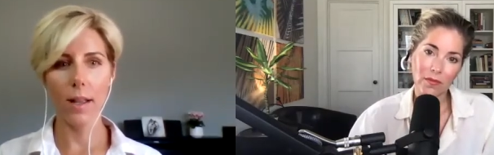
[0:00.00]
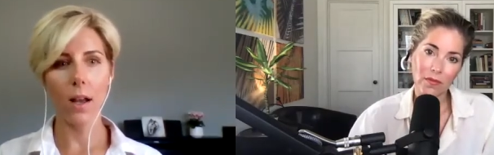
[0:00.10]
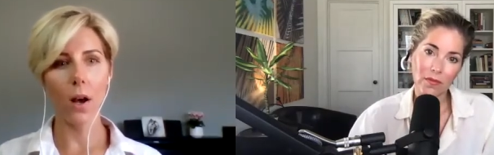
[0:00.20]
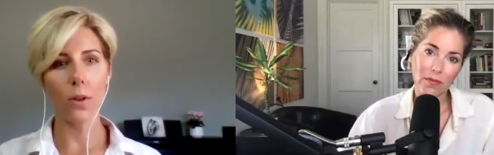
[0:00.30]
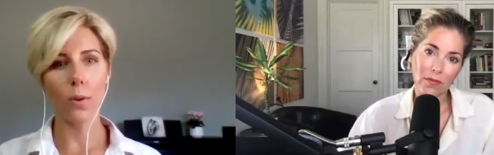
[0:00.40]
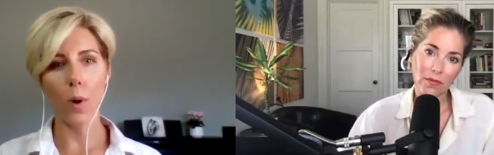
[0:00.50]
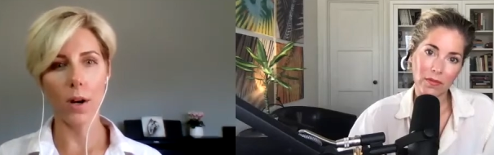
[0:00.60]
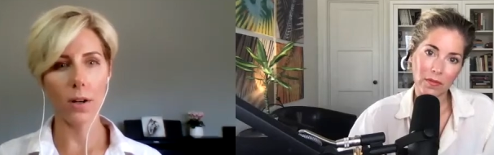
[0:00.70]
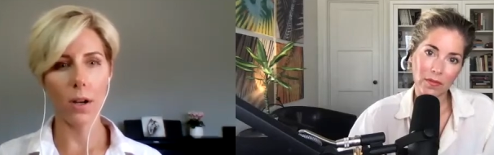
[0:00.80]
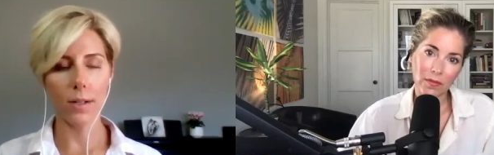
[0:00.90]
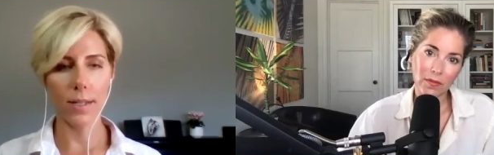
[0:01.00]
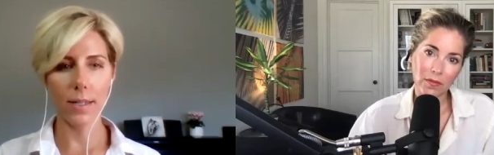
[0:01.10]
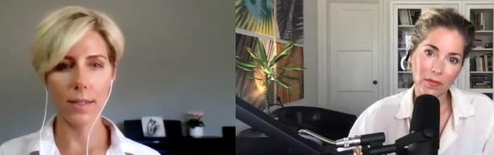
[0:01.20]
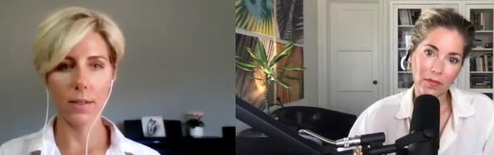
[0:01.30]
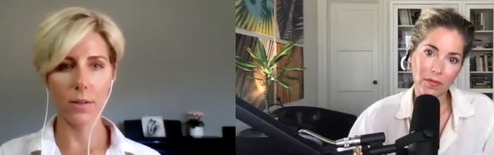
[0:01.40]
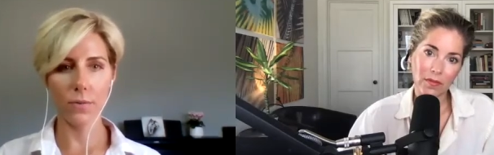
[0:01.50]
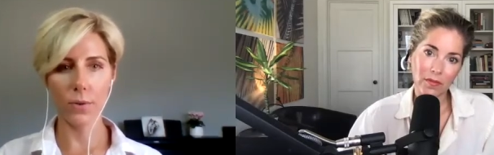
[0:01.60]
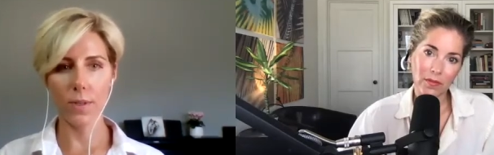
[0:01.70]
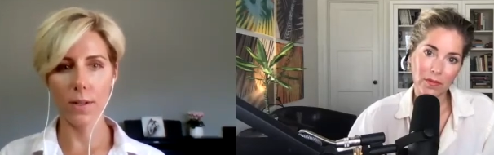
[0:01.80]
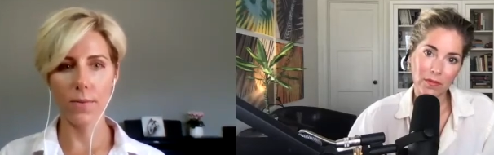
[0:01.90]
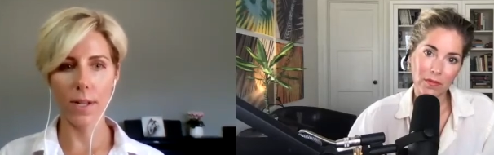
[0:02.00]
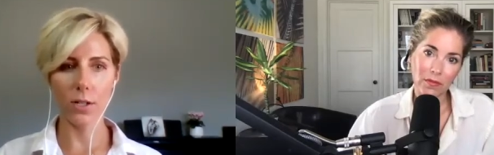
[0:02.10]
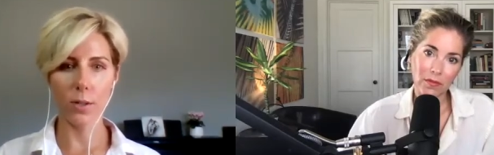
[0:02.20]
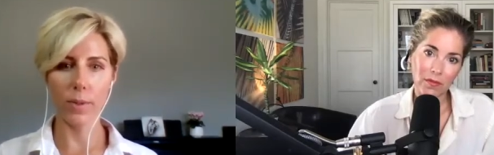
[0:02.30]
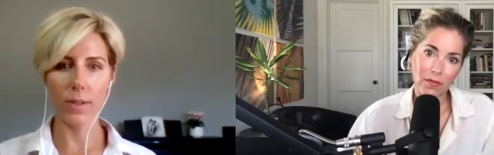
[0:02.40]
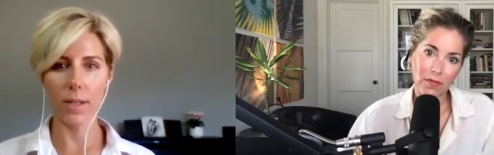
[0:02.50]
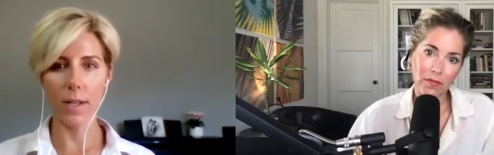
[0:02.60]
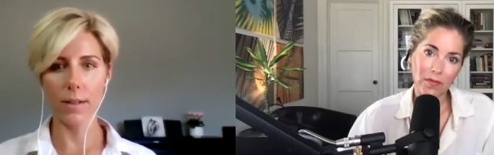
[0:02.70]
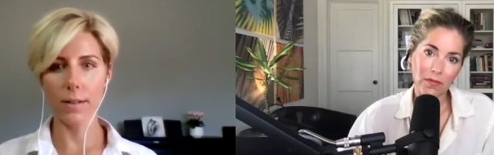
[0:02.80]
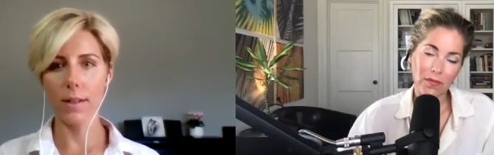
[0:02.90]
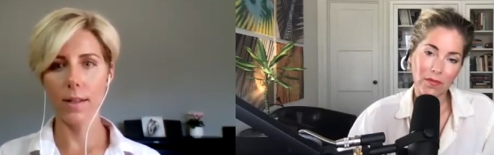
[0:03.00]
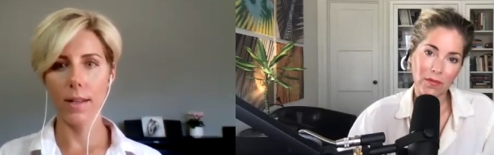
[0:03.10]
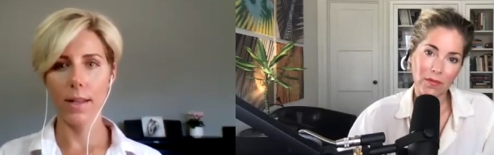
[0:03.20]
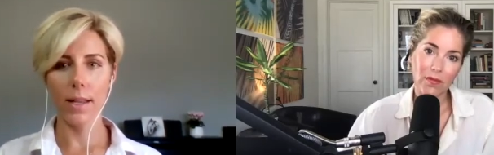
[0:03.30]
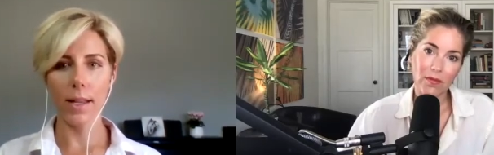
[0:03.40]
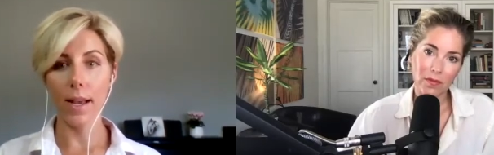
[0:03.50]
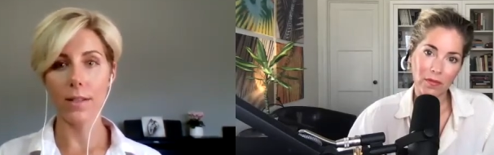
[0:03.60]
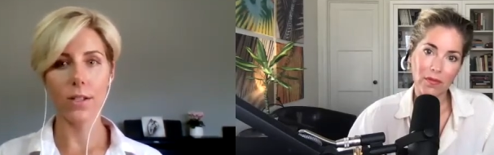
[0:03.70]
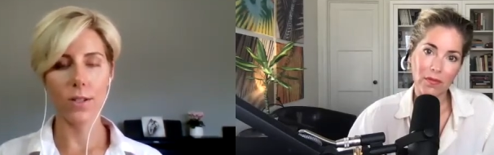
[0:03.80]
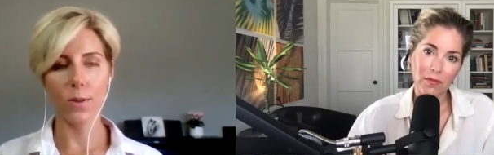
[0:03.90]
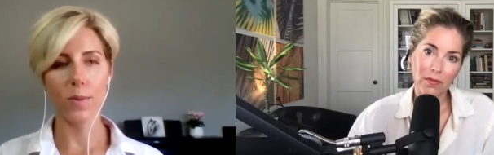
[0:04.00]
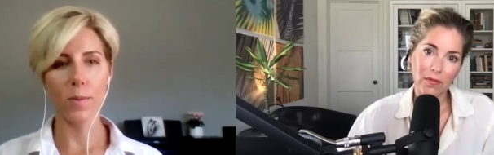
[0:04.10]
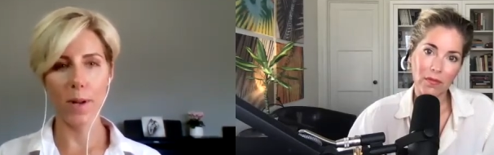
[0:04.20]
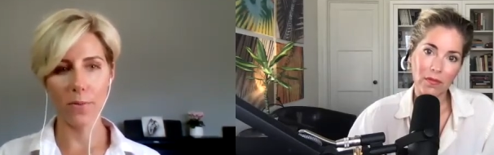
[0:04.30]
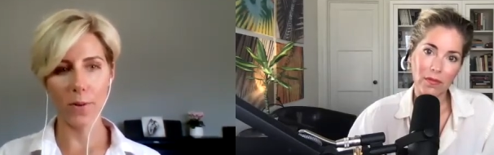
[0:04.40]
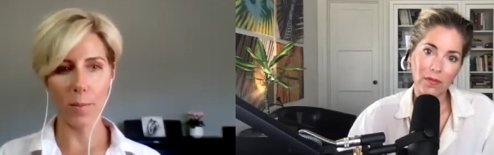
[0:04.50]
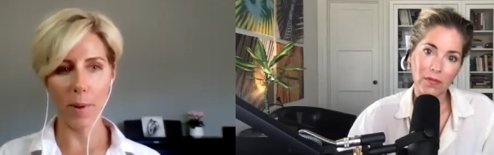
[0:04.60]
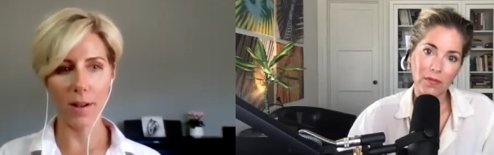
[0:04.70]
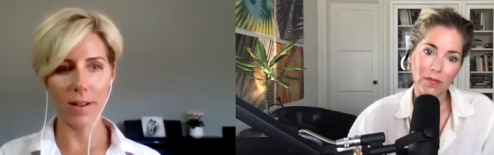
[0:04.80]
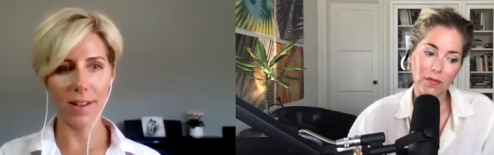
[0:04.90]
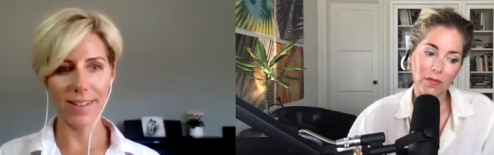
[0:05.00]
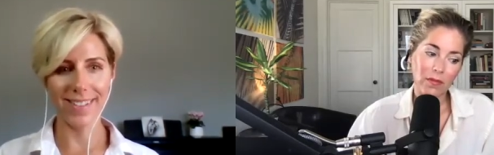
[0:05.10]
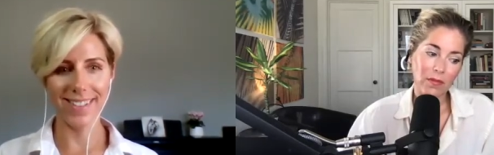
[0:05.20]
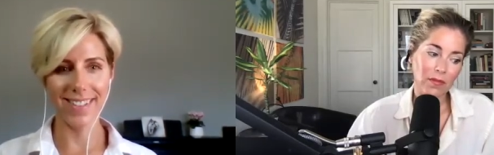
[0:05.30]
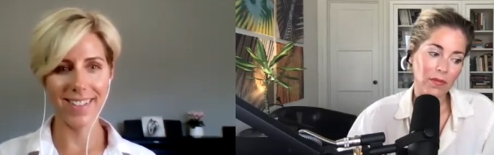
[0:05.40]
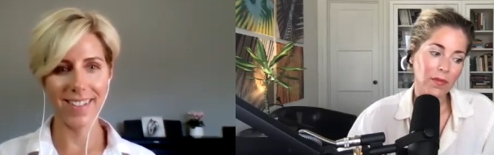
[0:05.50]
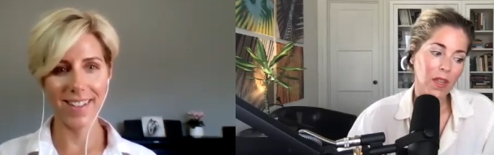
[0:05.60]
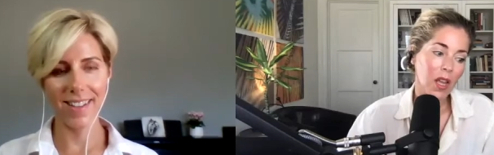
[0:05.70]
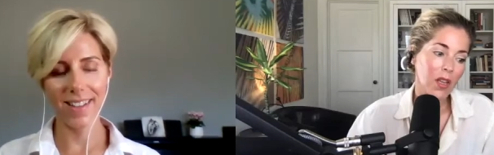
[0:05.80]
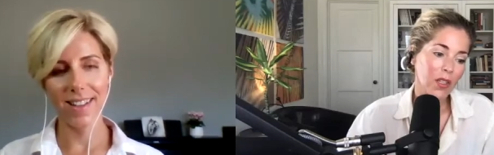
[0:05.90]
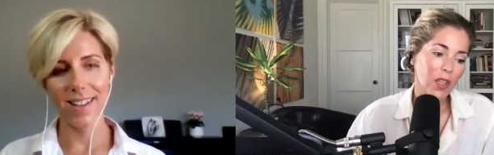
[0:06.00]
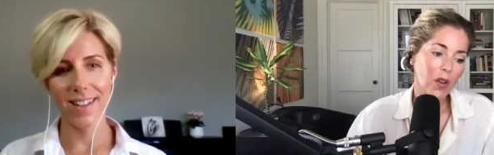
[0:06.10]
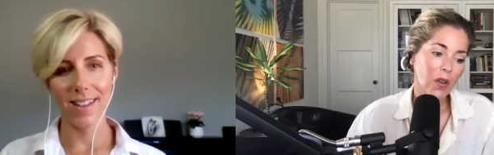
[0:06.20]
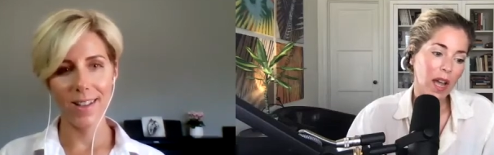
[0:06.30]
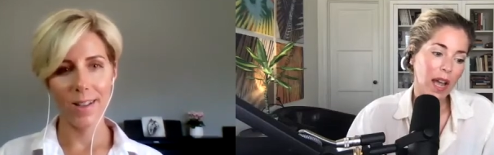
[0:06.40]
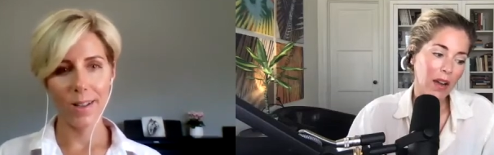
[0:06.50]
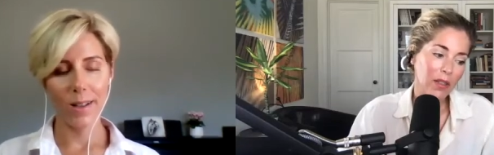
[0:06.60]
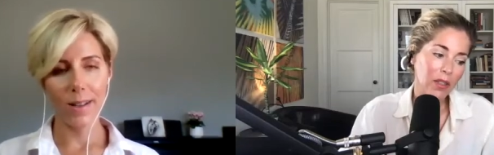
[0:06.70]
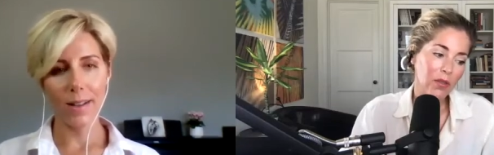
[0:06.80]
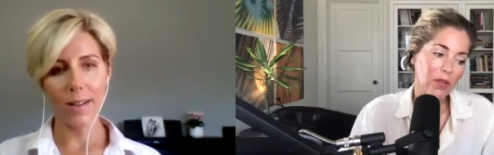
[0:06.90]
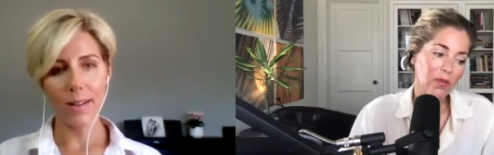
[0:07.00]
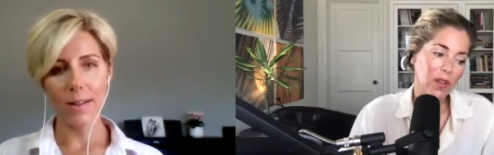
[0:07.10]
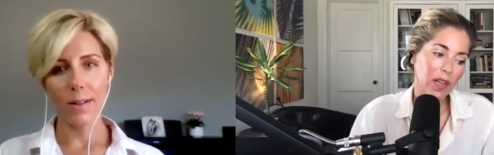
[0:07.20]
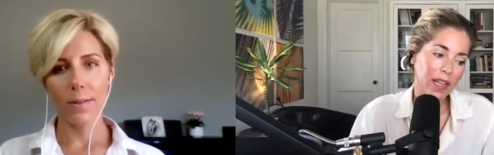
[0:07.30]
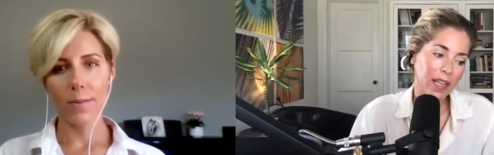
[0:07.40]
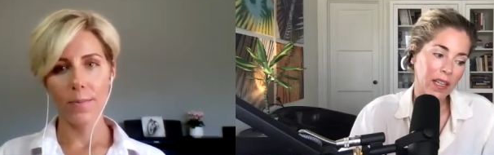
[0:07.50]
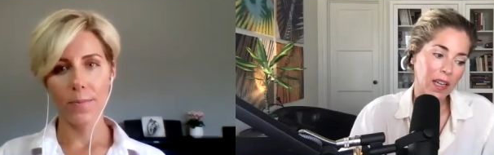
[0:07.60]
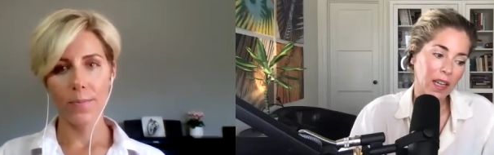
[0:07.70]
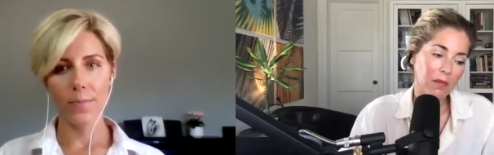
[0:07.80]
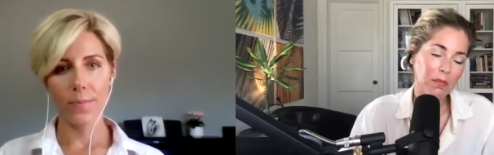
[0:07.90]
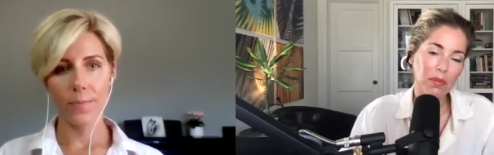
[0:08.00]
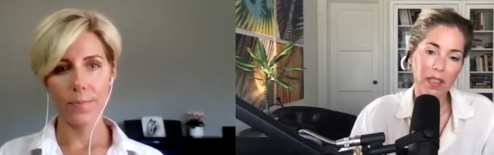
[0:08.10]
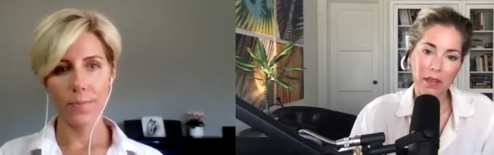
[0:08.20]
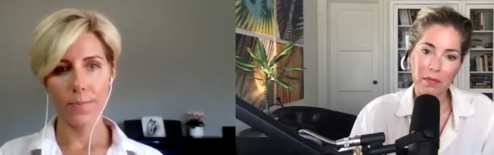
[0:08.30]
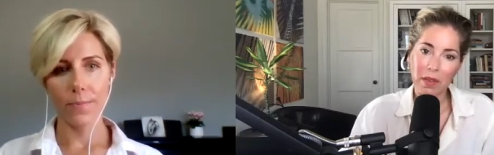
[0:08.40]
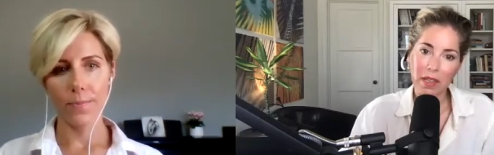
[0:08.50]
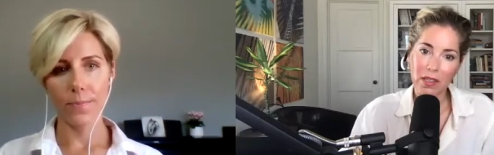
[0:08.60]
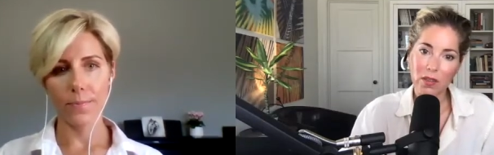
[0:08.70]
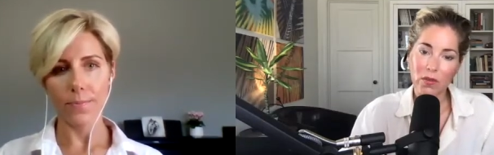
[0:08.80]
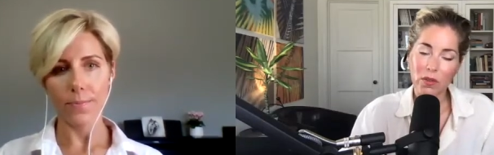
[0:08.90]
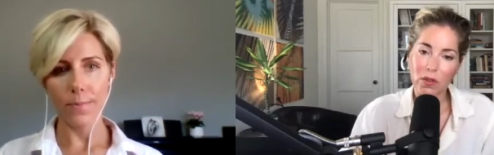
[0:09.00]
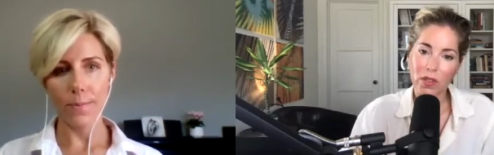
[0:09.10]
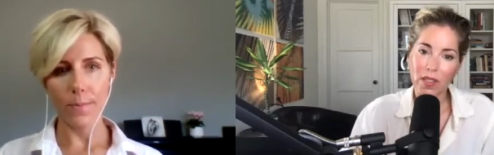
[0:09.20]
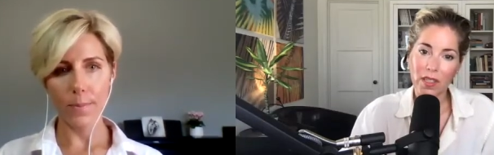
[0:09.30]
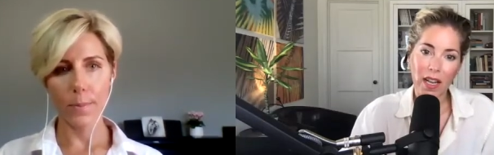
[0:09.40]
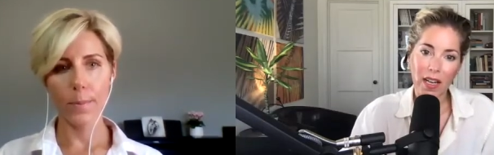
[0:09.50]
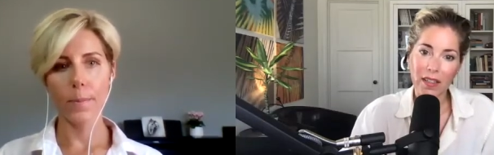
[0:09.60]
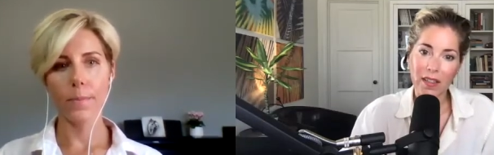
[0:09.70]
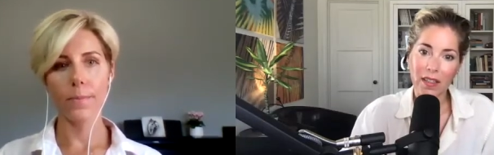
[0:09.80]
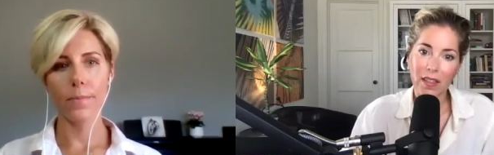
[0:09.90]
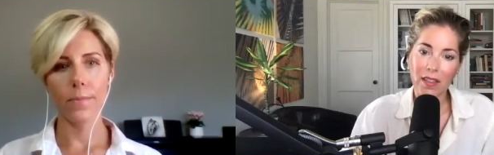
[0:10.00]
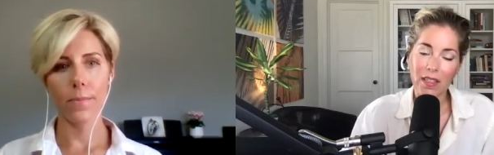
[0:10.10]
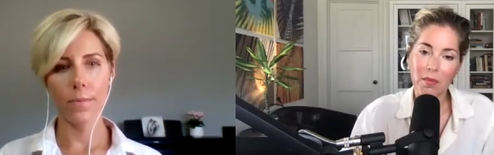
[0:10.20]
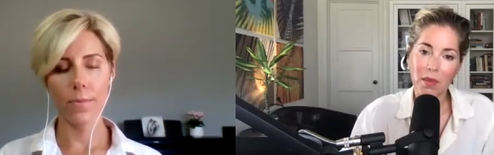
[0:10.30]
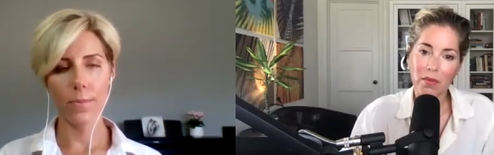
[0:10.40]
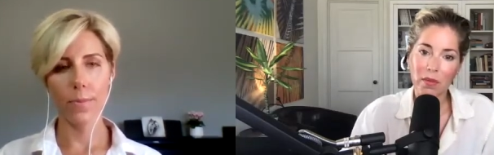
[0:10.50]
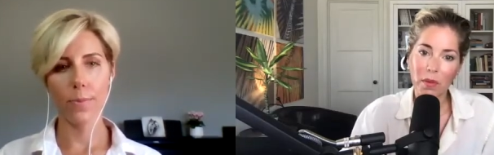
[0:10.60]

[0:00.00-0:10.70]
Speaker 1: all the water content in the fruits and vegetables and yeah, it's just so much better for your body.
Speaker 2: So, how do you define um, plant-based foods? Is it anything that's coming from